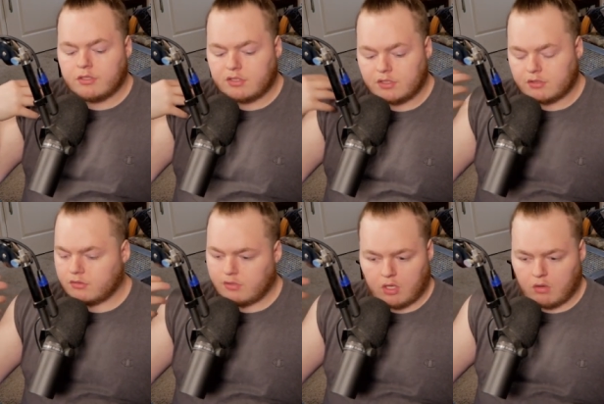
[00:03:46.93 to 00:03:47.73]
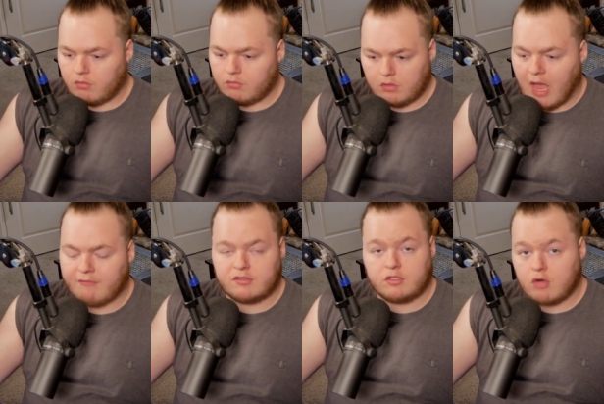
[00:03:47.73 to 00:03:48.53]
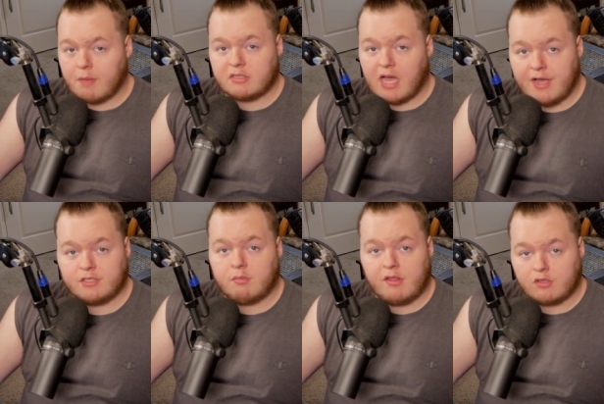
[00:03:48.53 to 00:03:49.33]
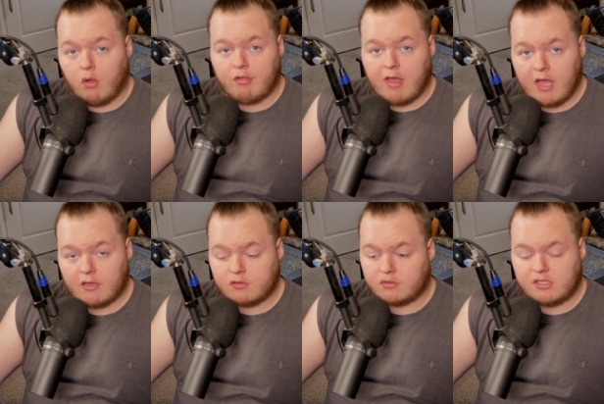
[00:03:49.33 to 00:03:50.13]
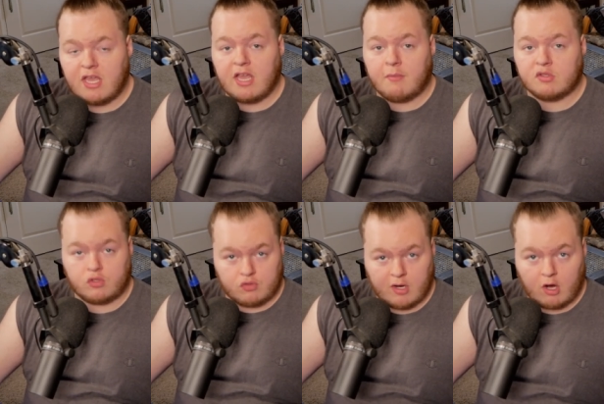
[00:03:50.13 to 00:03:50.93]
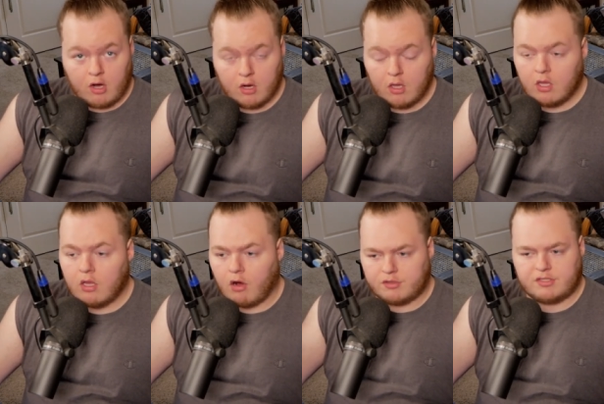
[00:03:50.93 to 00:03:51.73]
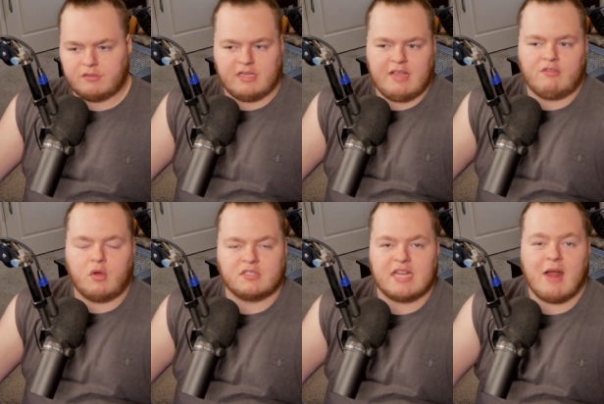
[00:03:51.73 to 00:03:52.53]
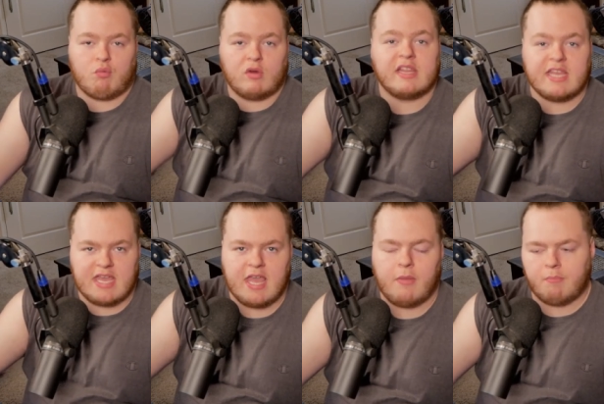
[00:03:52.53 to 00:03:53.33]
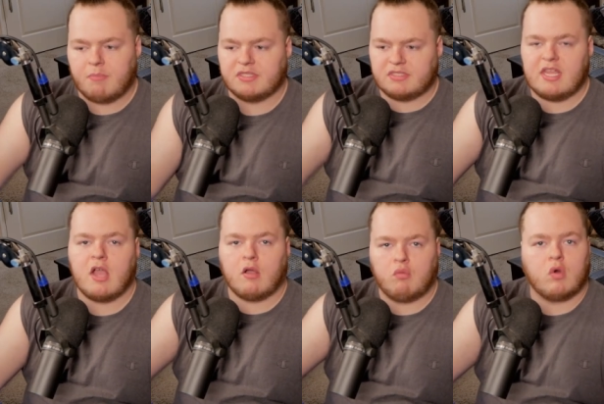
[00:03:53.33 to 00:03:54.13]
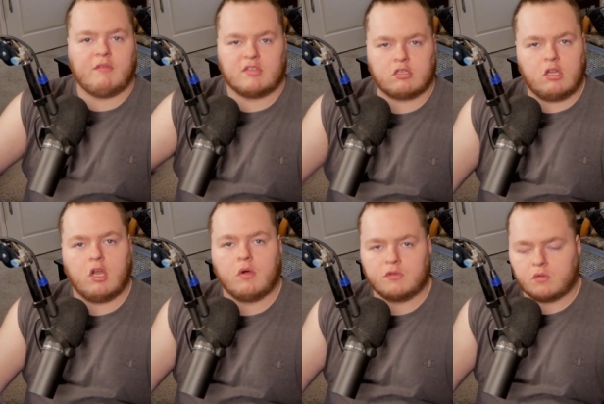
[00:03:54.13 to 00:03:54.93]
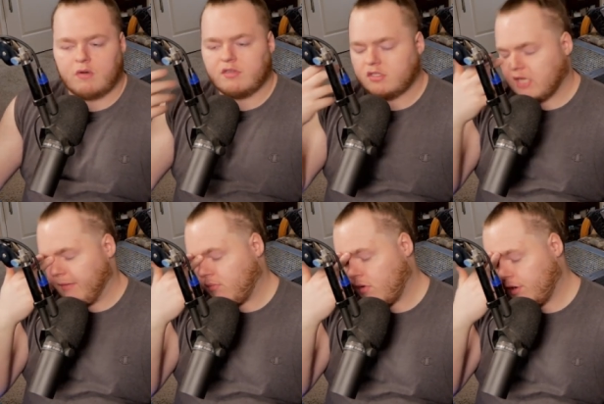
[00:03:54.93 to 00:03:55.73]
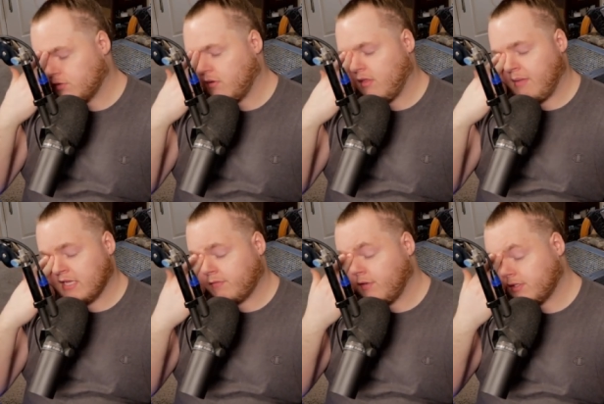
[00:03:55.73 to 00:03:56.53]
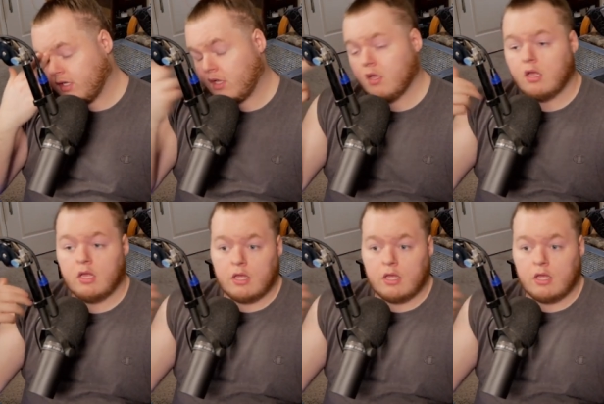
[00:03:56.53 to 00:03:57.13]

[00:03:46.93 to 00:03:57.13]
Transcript: She's, you know, obviously traumatized by this whole thing, so seeing him as a trigger, or even though it's not really him, but seeing one of his clones, one of his cyborgs, one of the pacifista,